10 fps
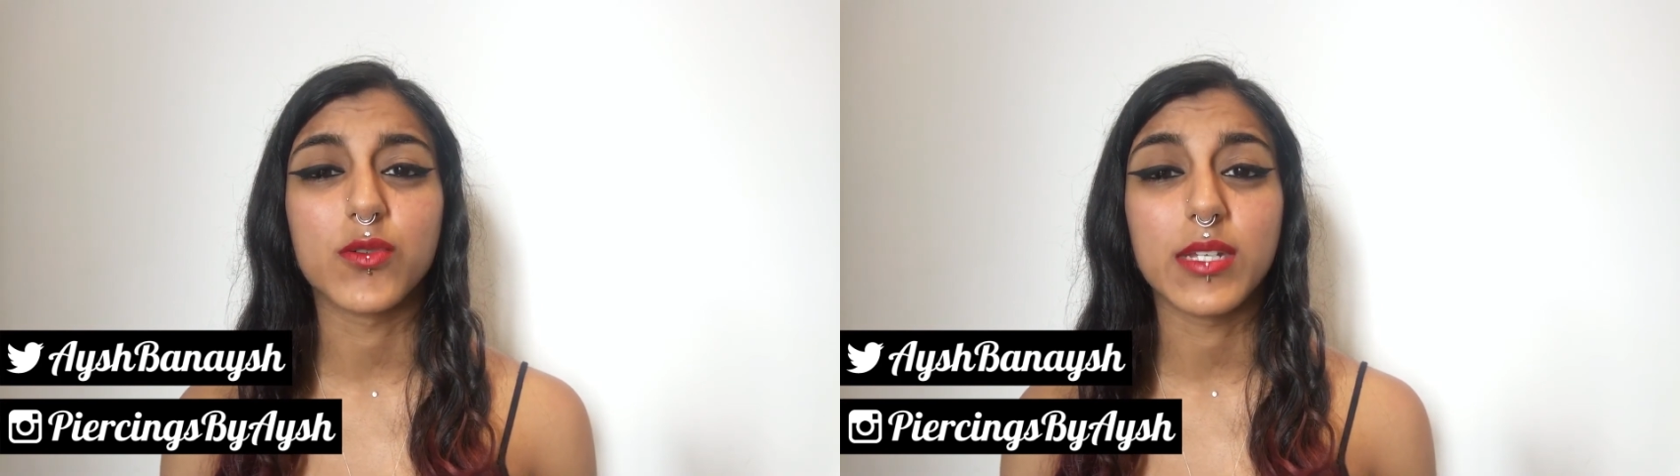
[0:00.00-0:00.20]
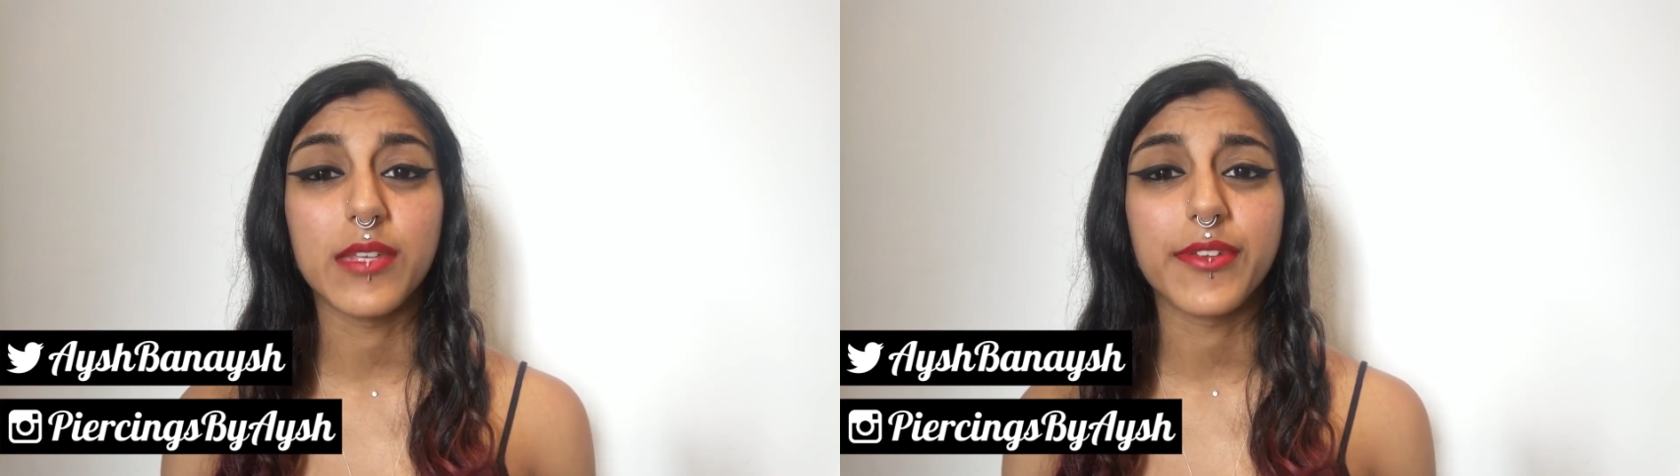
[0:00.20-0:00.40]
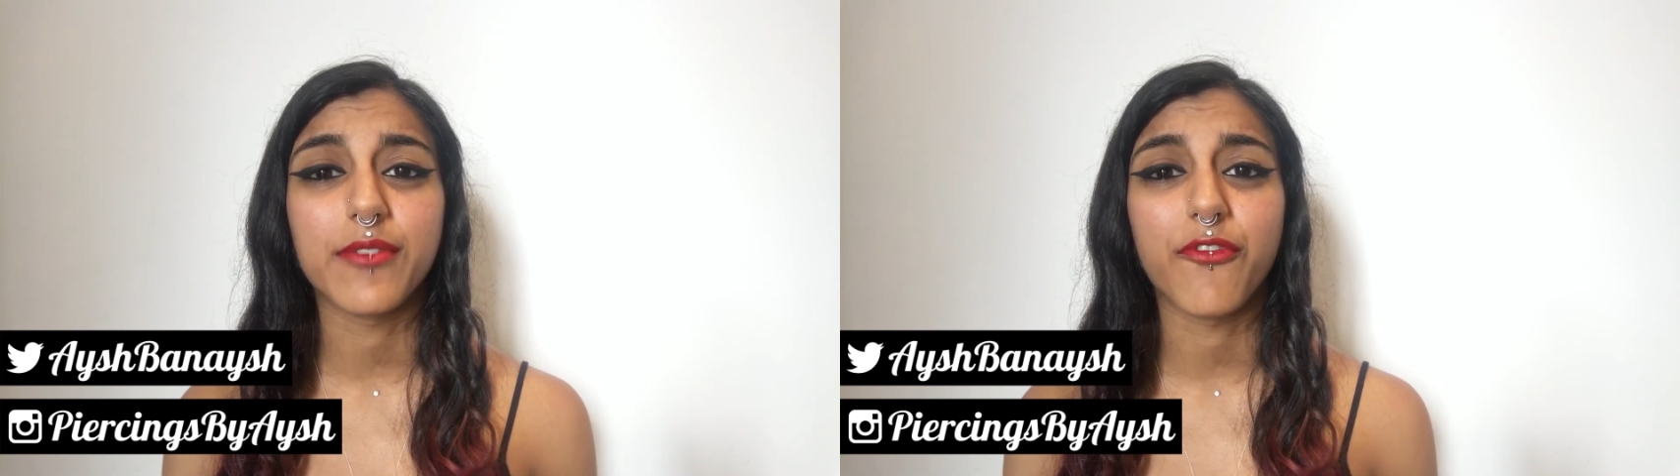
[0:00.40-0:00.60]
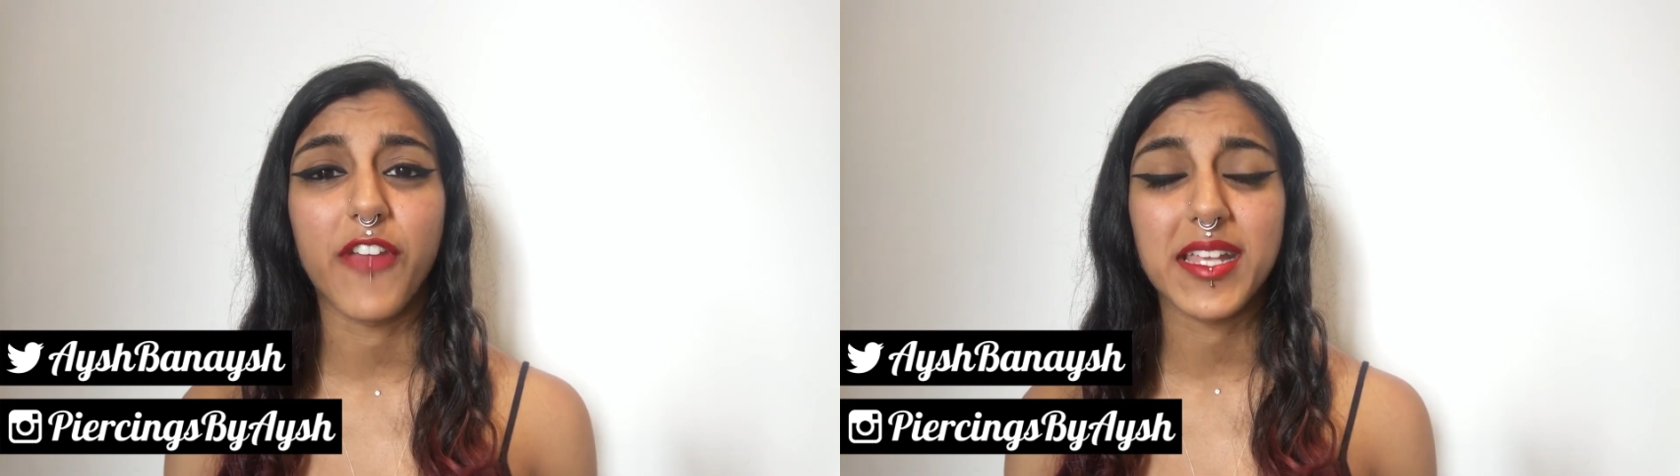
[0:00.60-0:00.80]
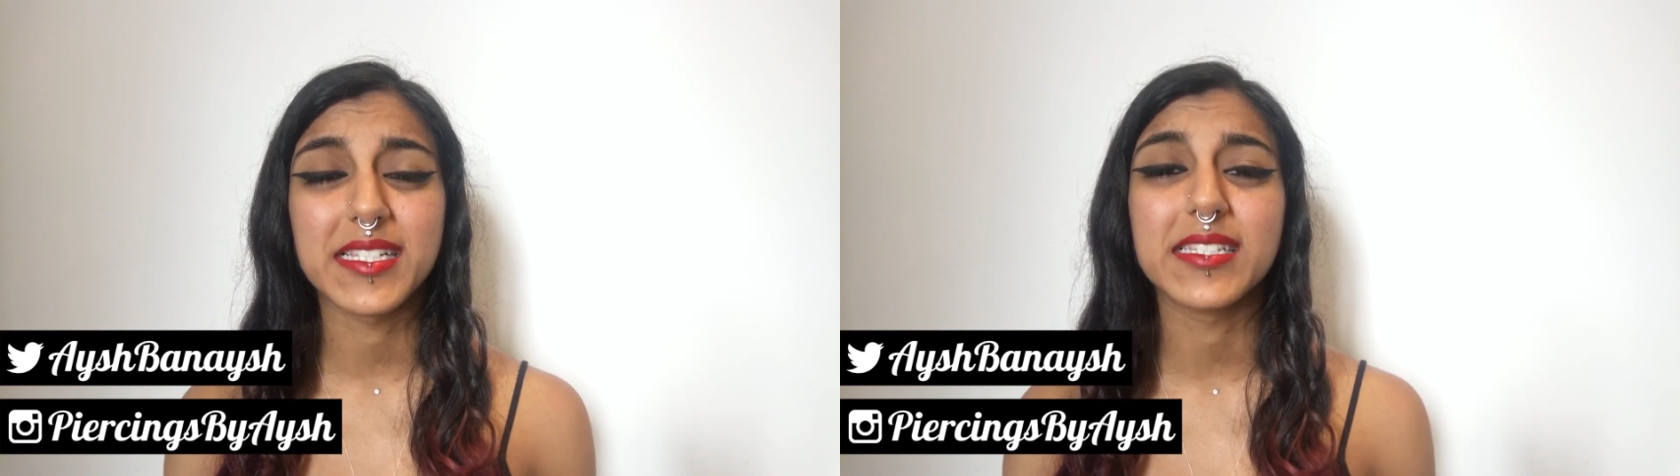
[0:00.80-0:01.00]
or even
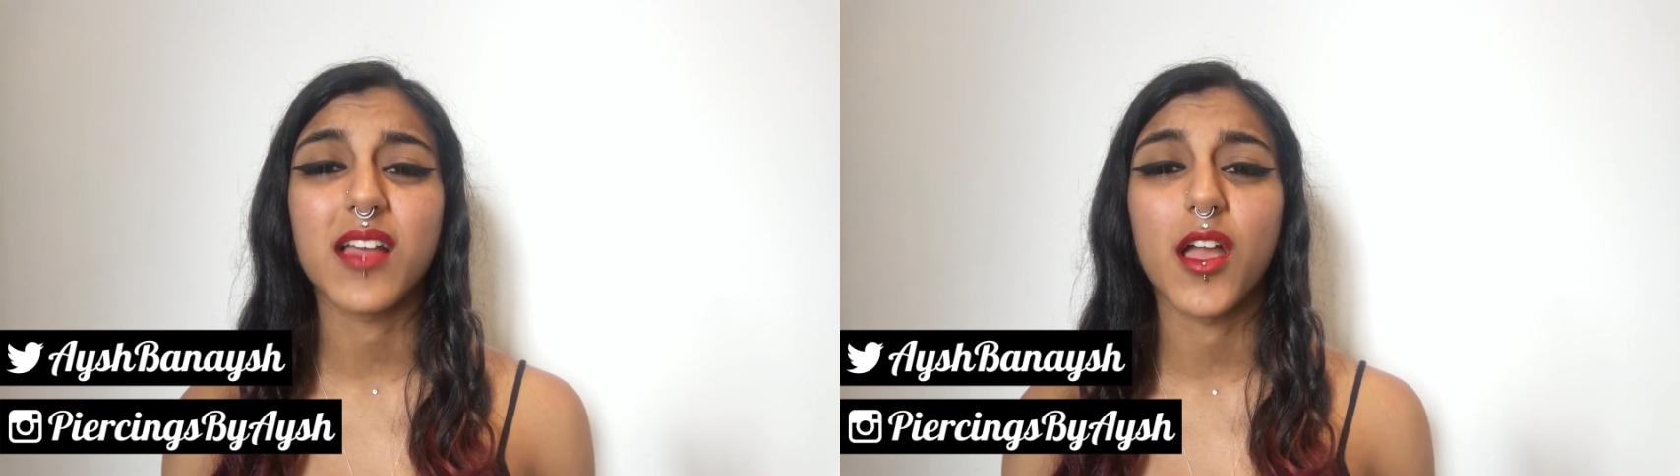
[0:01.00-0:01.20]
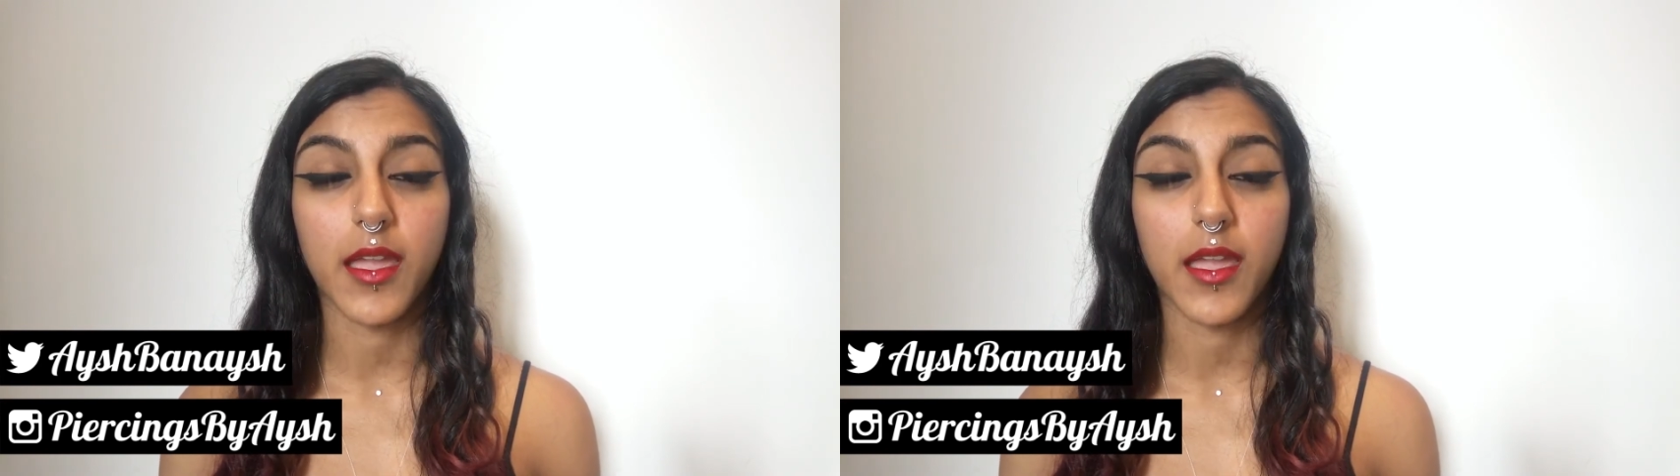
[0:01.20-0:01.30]
infected,